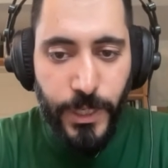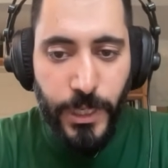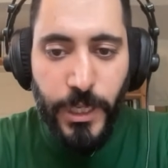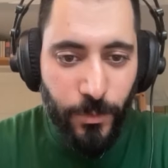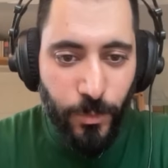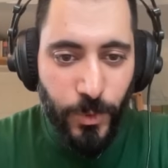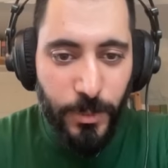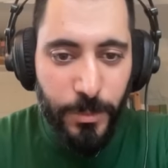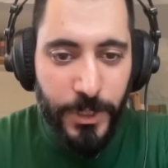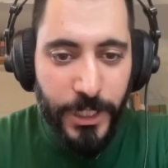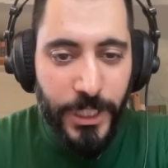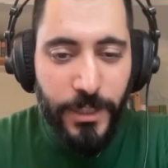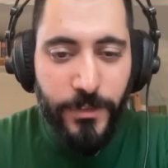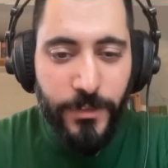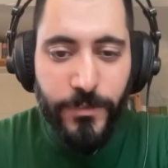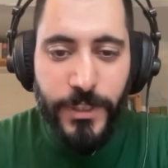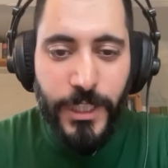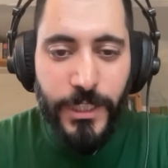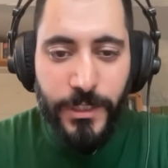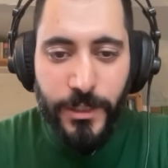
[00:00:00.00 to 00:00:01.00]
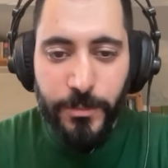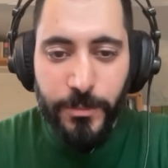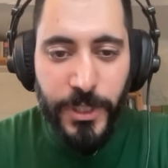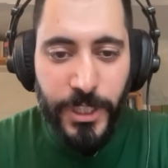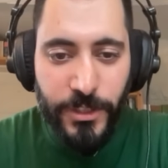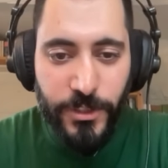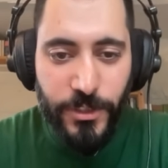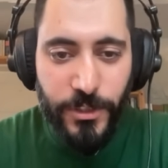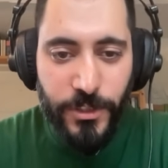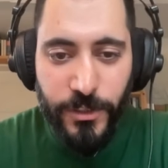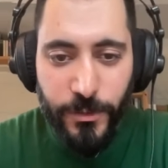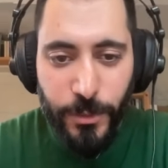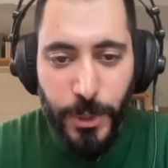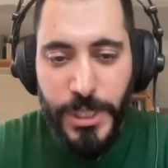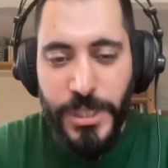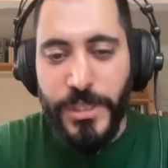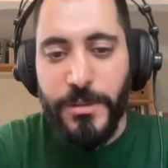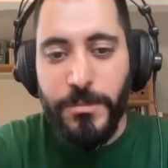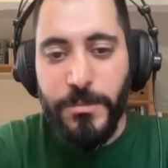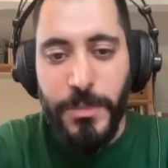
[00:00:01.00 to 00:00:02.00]
We believe that the picture the
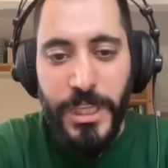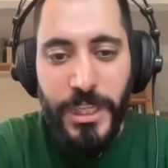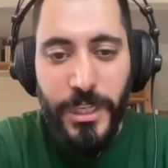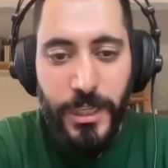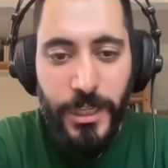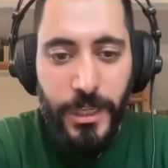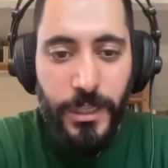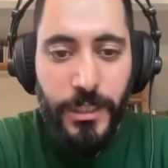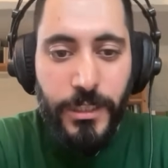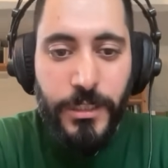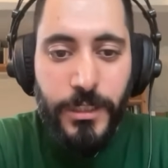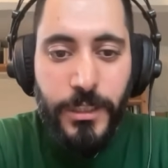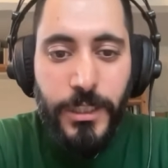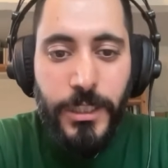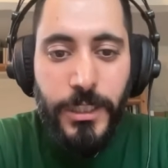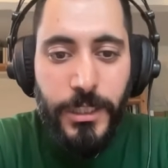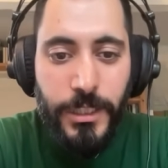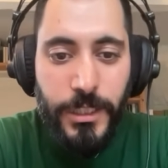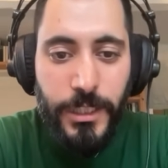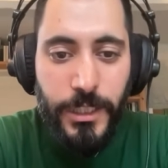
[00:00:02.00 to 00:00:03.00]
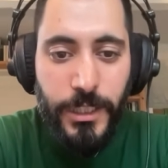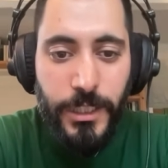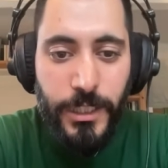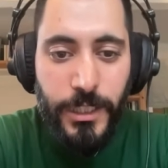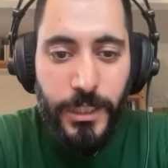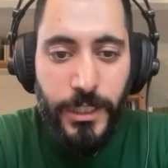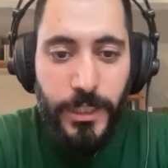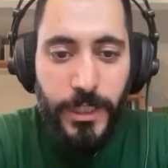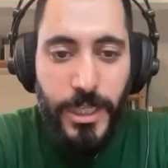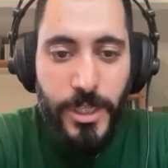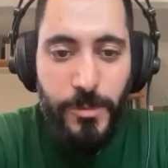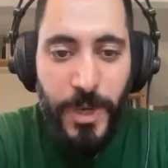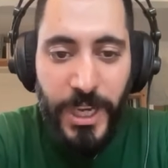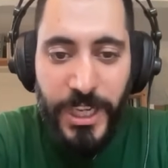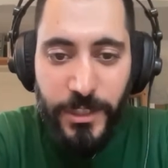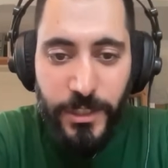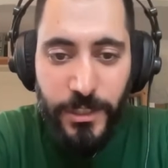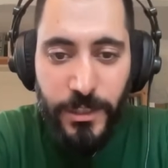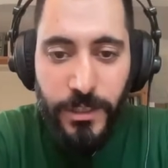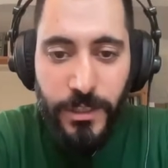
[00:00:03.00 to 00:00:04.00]
Western media has
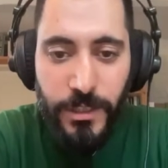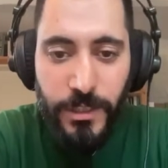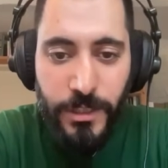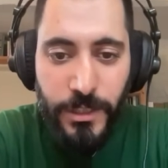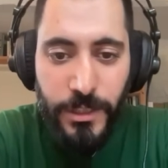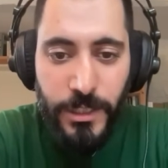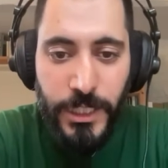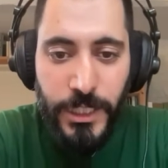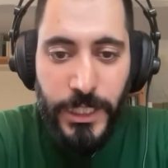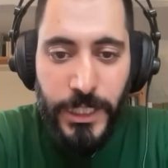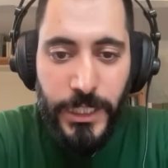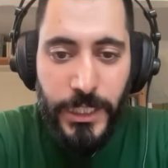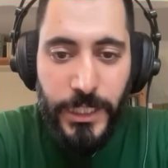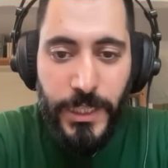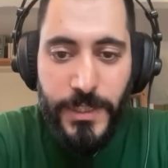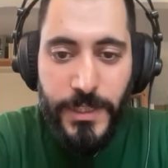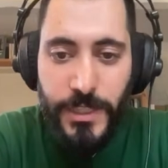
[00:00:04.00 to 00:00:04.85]
painted is